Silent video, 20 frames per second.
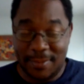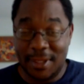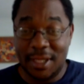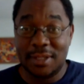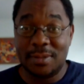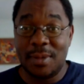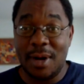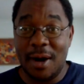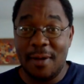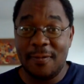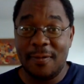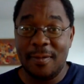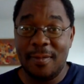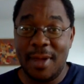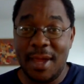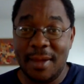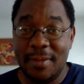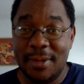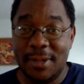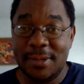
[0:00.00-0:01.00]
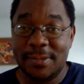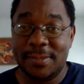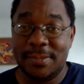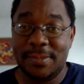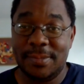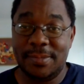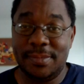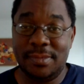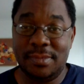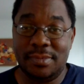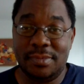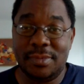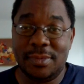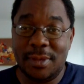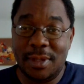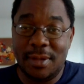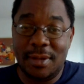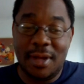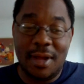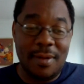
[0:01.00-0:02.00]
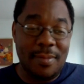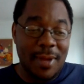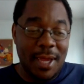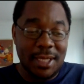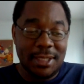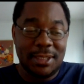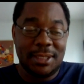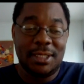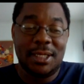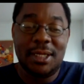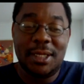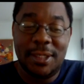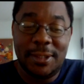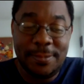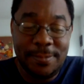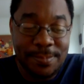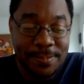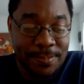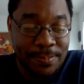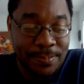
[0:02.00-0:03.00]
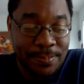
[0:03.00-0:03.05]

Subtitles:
it's Marvel, baby. Now back to